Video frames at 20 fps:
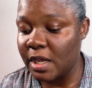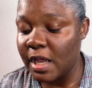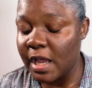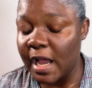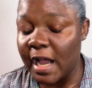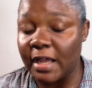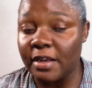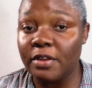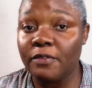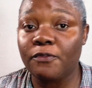
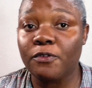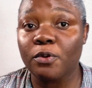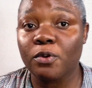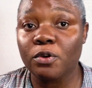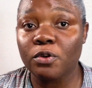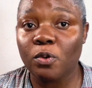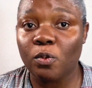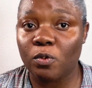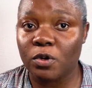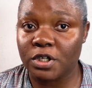And if you're
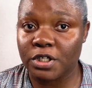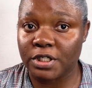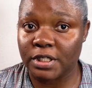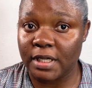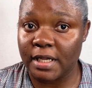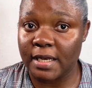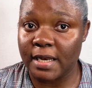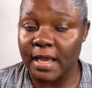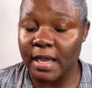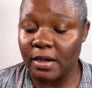gonna wash
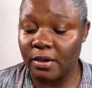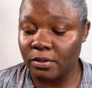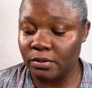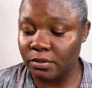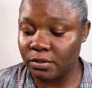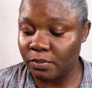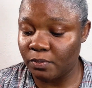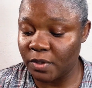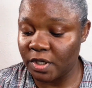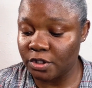it
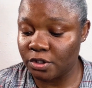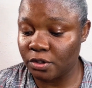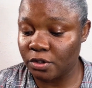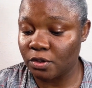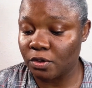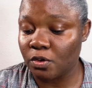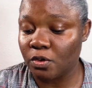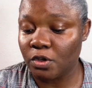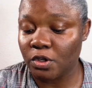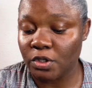out, make sure you're
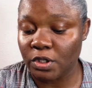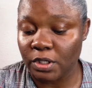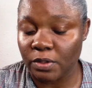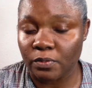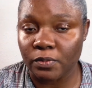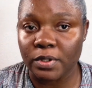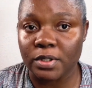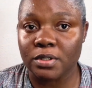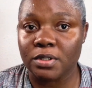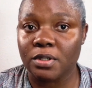going in
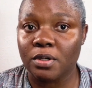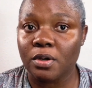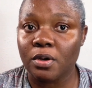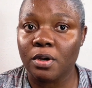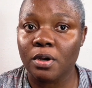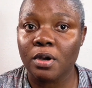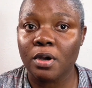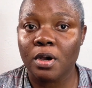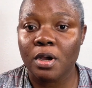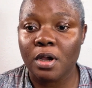with
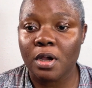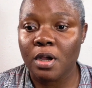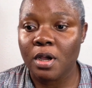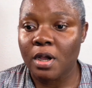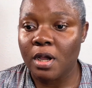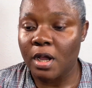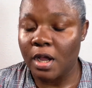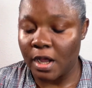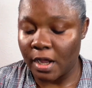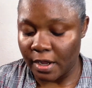
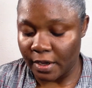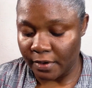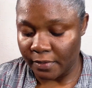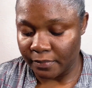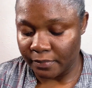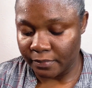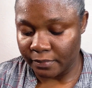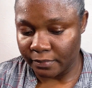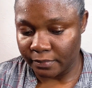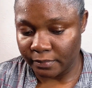
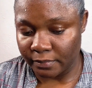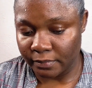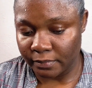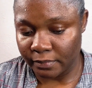warm